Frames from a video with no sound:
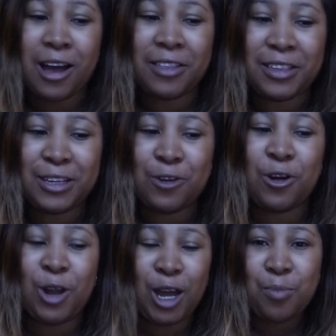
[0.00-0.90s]
I think I
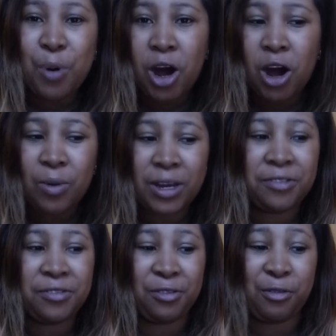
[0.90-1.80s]
got like part way
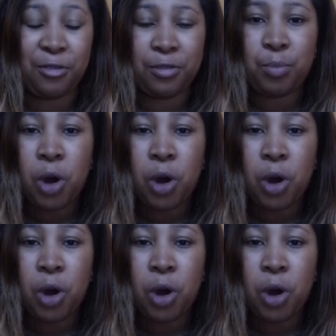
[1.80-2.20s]
through